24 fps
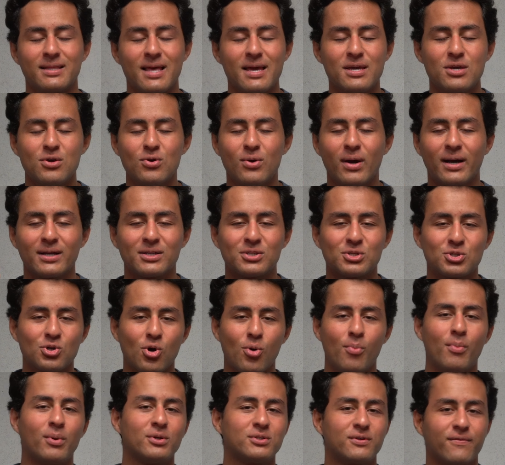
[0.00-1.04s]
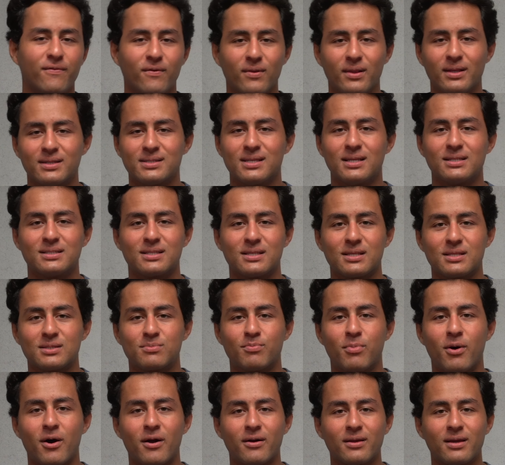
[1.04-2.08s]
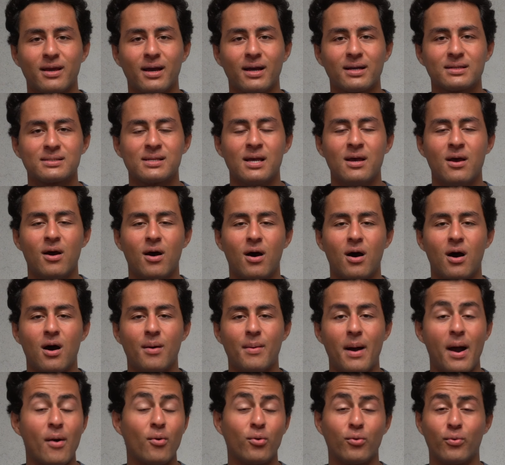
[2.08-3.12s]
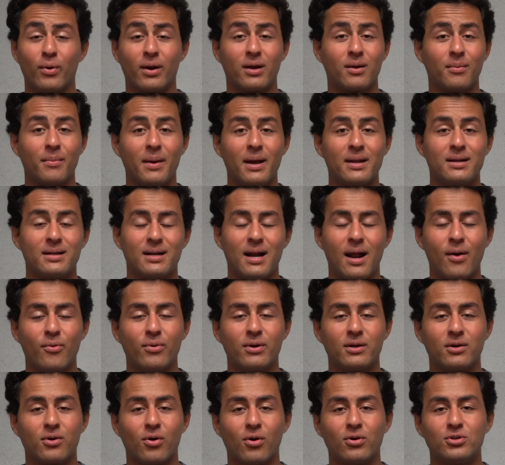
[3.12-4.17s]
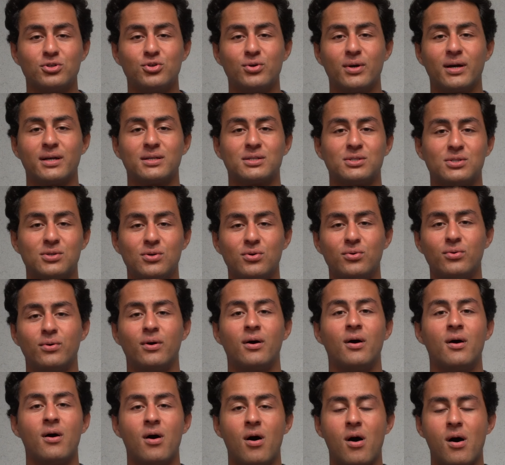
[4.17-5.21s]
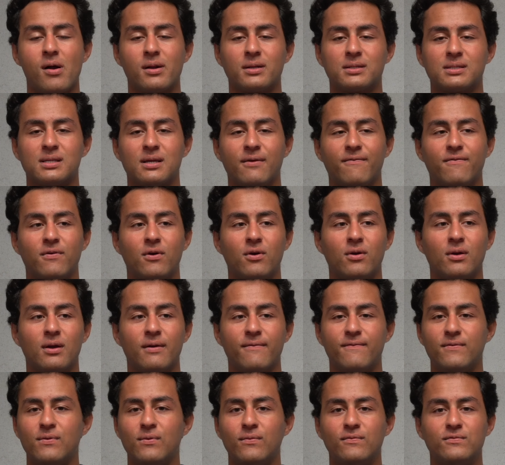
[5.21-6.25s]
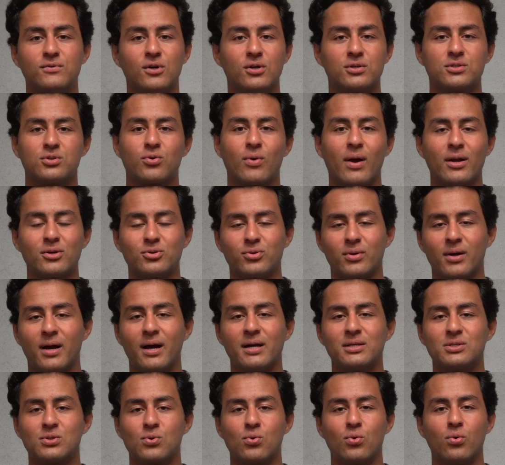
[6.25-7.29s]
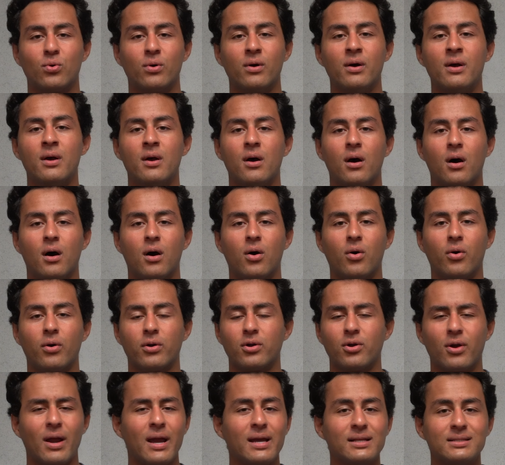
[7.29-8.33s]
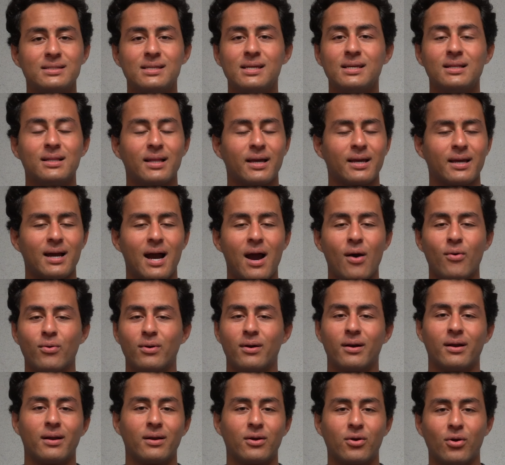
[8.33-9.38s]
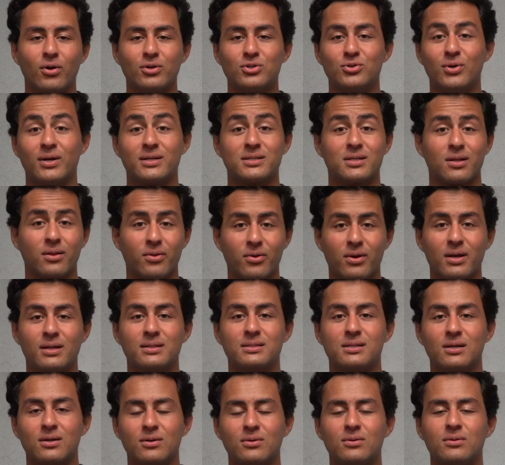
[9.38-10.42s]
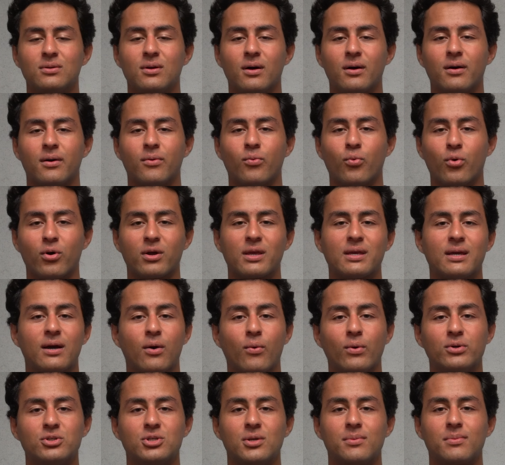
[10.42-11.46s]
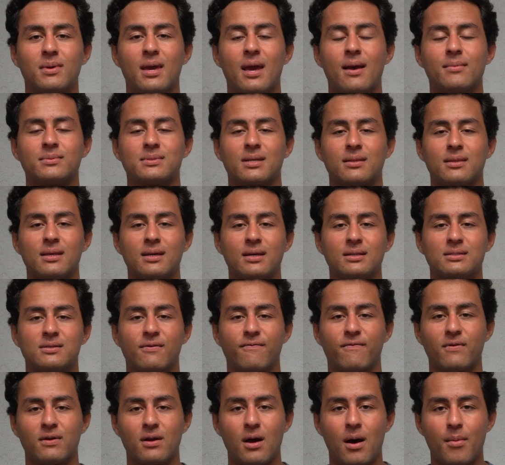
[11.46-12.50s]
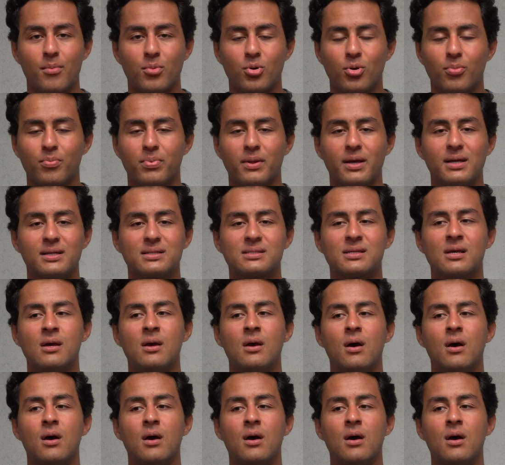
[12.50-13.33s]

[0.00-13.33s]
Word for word: Thank you guys so much for listening to this podcast. Um, I would recommend and I would encourage you guys too. Honestly, if you're if you've just graduated high school or you're 18, like I would uh, encourage you guys to look into uh, working at Winshape Camps. I think it's a phenomenal place,